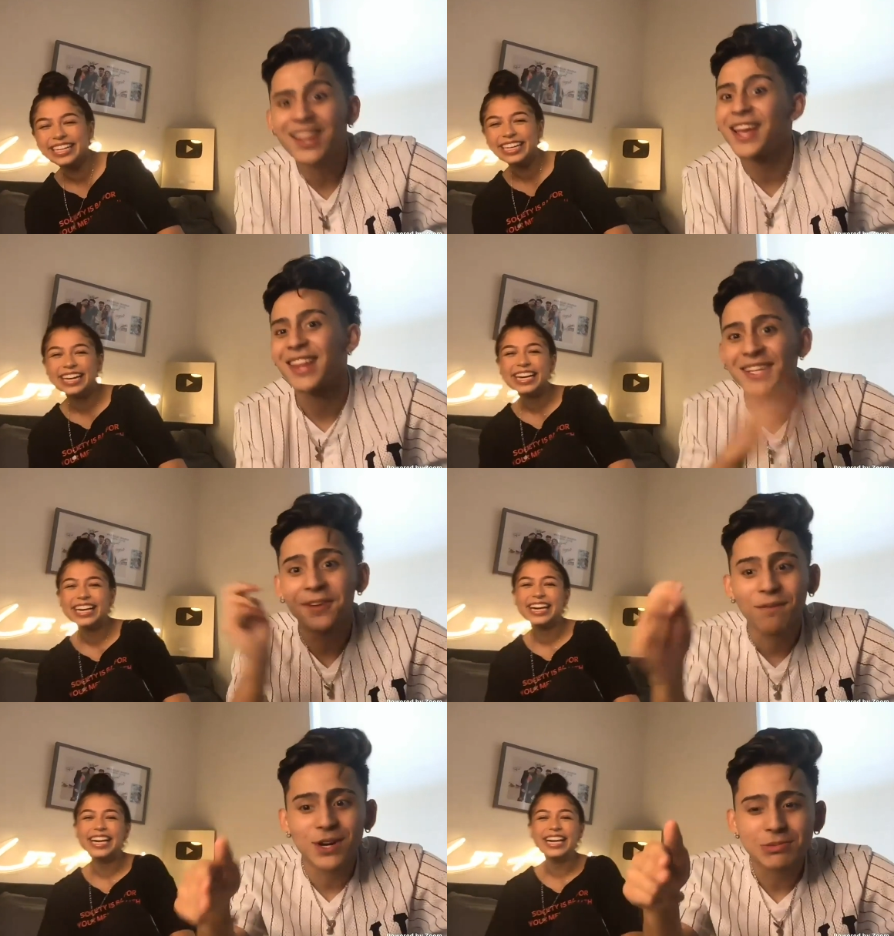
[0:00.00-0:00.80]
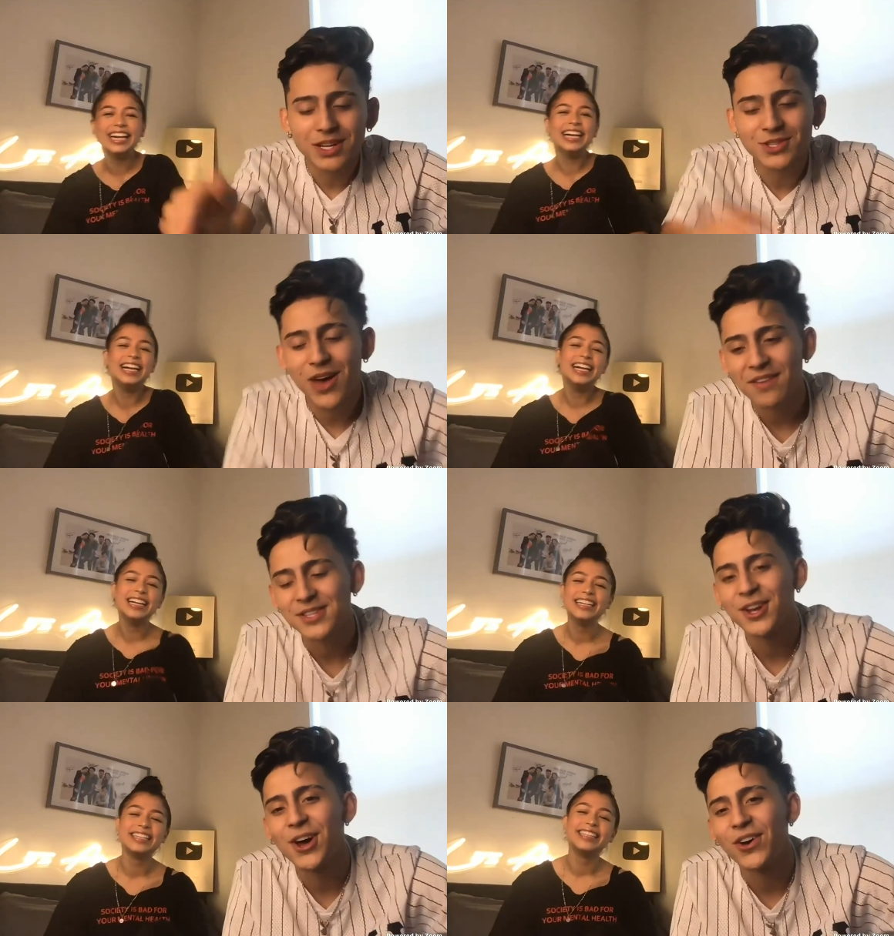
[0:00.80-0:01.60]
Speaker 1: Like that's the first place you have to
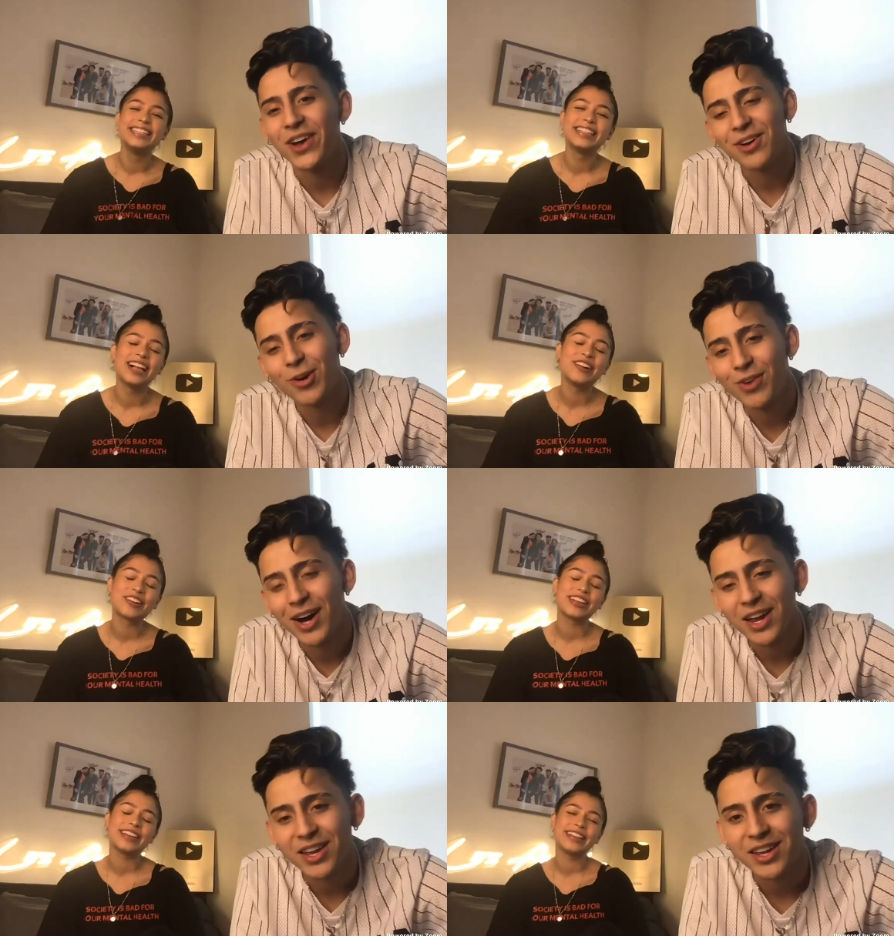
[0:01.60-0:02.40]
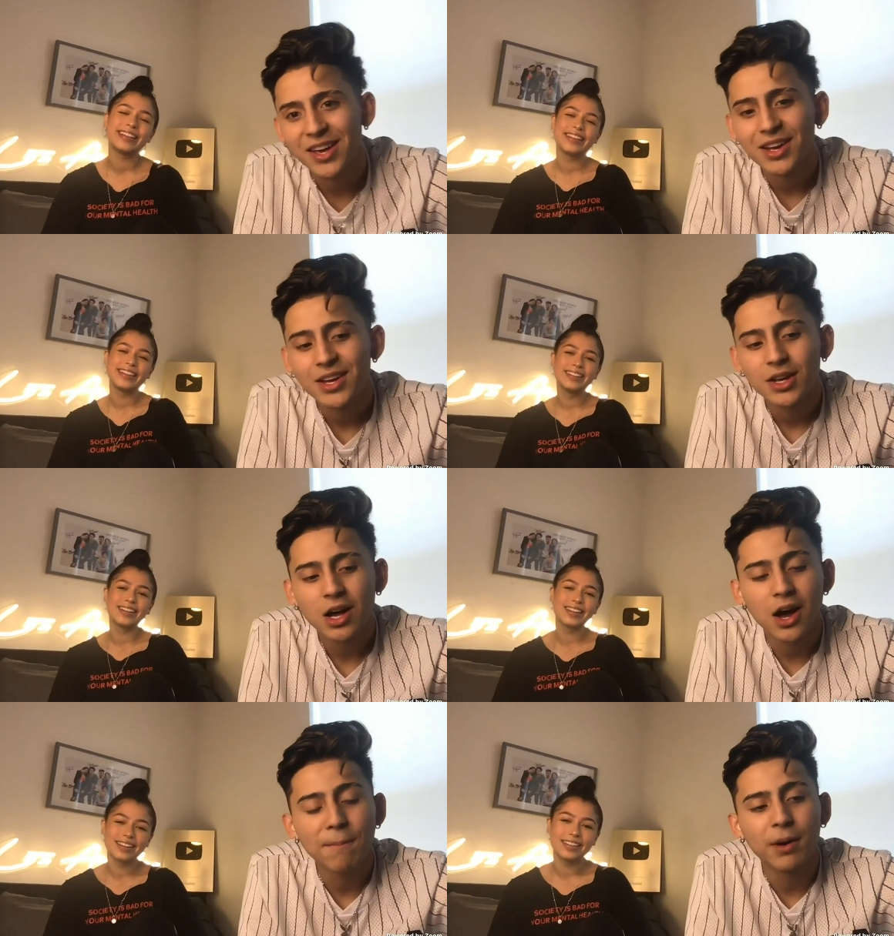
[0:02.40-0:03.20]
go, like Hawaii.
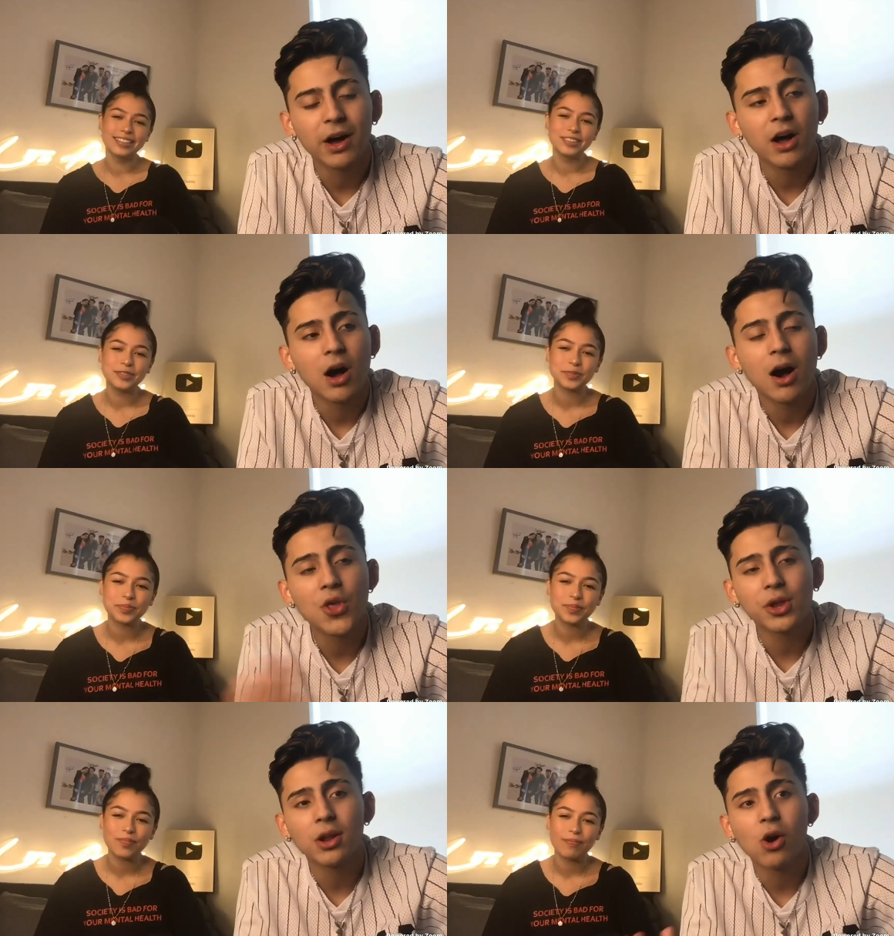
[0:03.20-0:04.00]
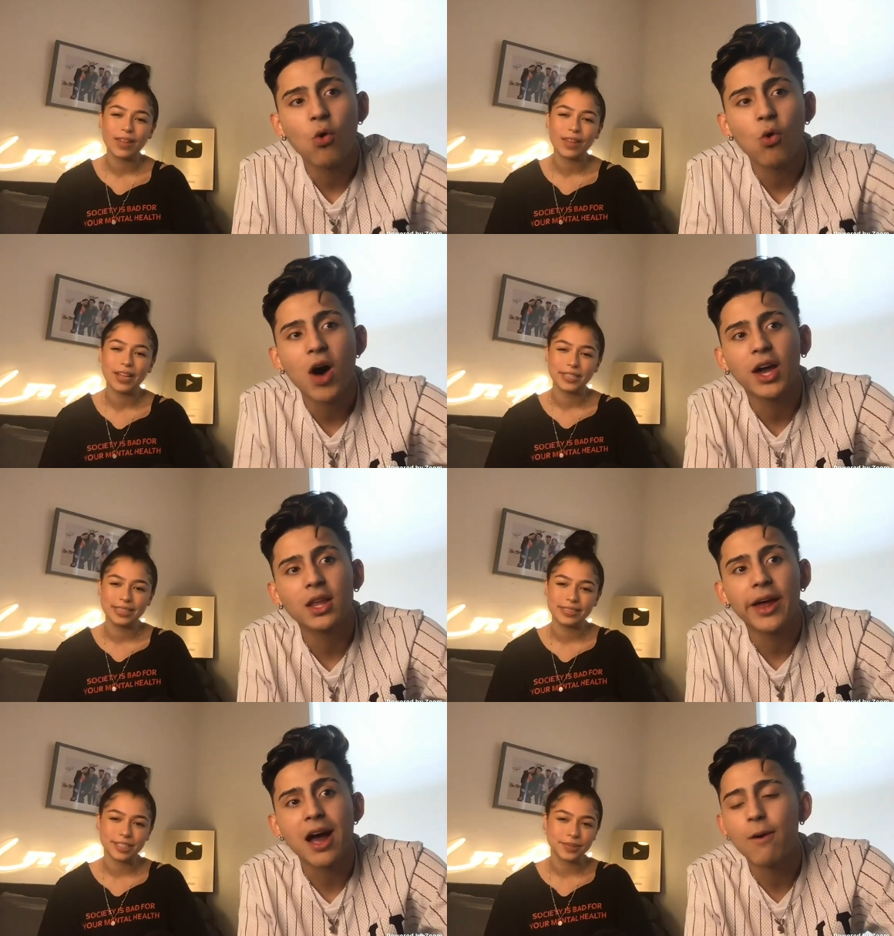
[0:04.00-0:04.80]
Um, but other than Hawaii,
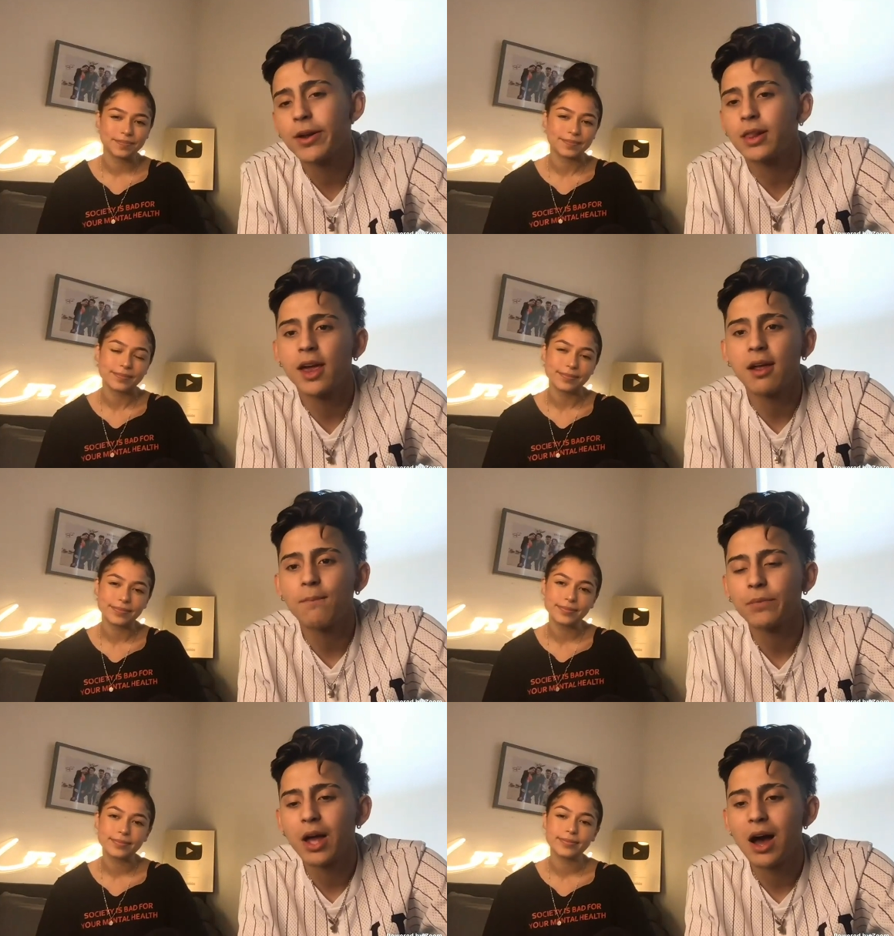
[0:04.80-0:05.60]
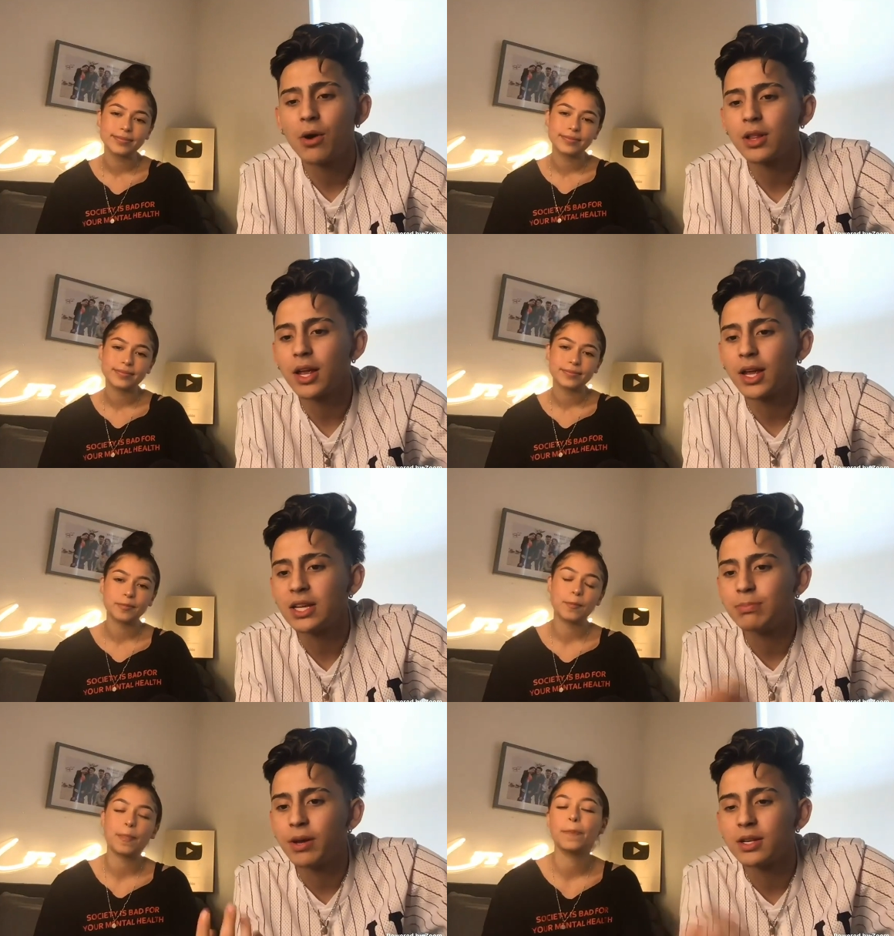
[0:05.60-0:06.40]
like I want to like I want to like
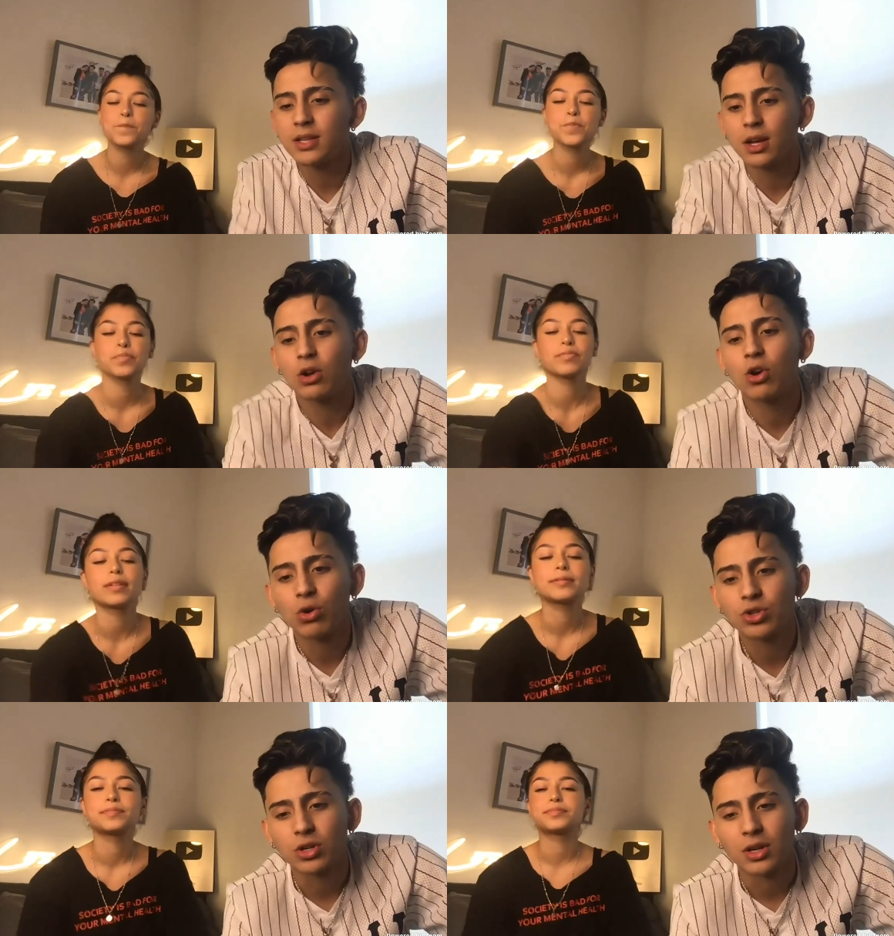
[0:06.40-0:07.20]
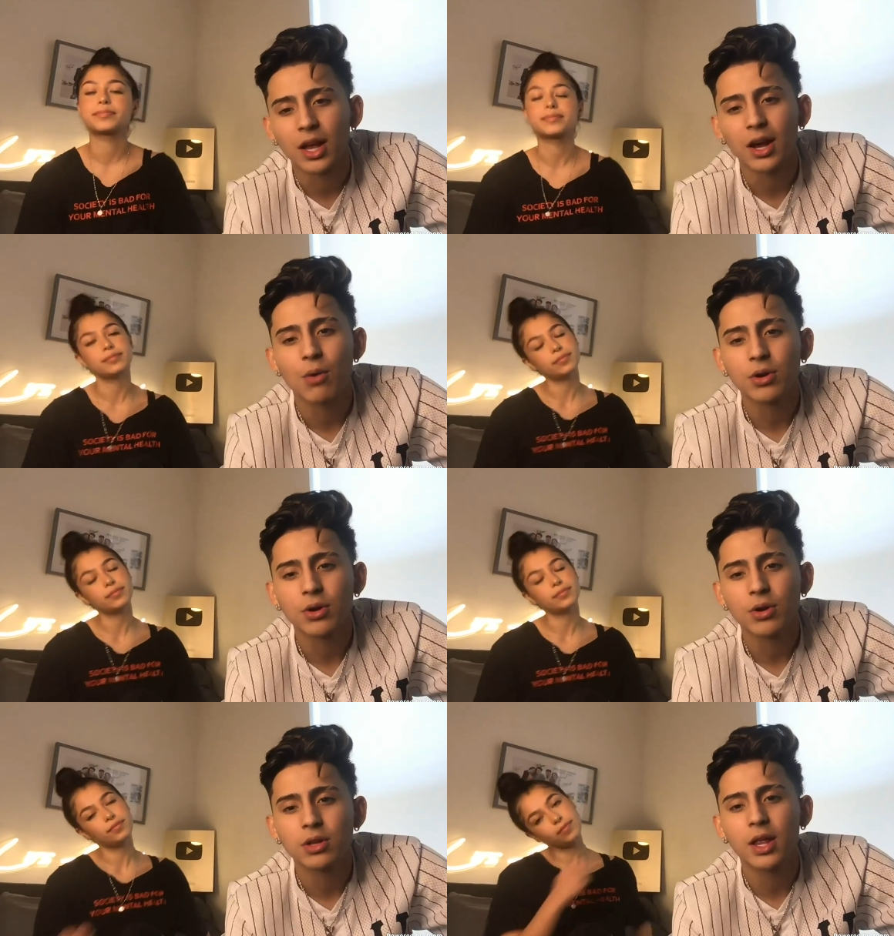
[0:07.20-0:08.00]
experience like culture. Like I want to
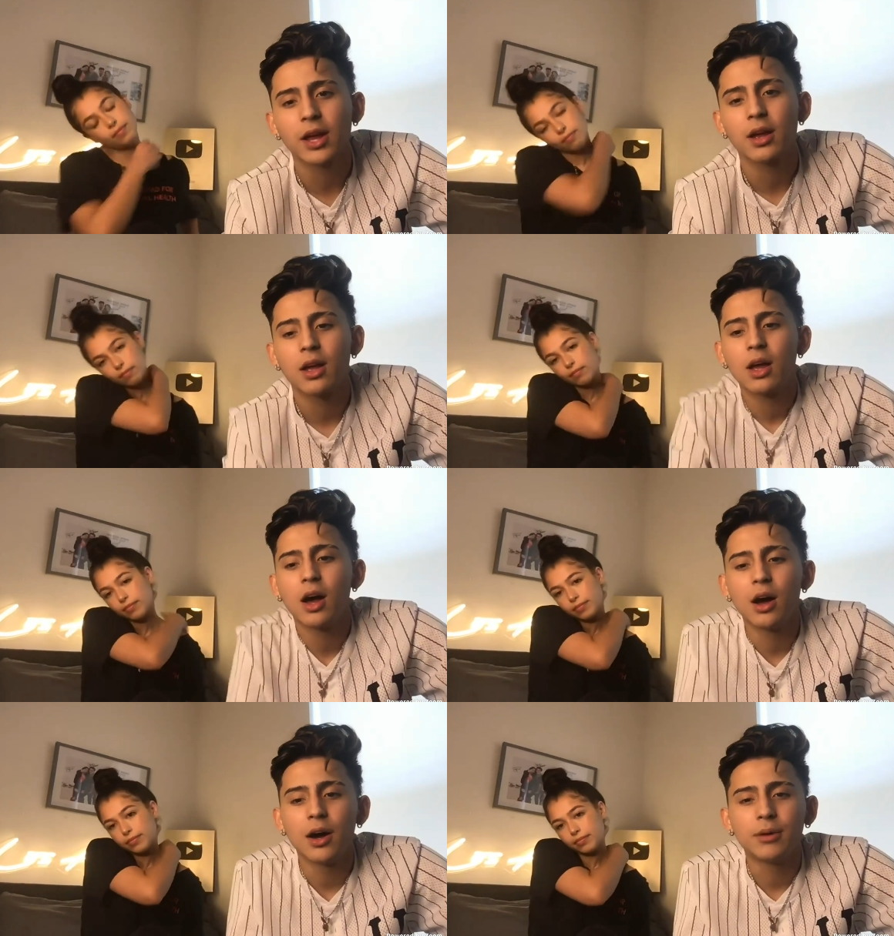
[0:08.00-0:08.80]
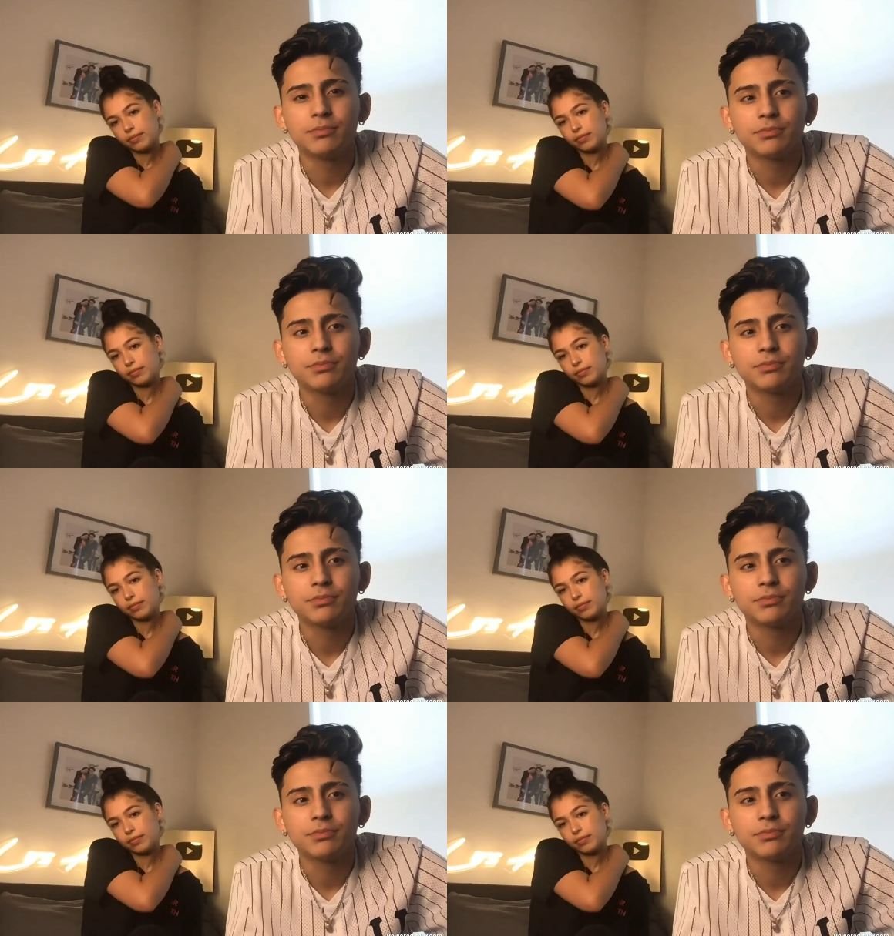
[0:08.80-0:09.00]
like um,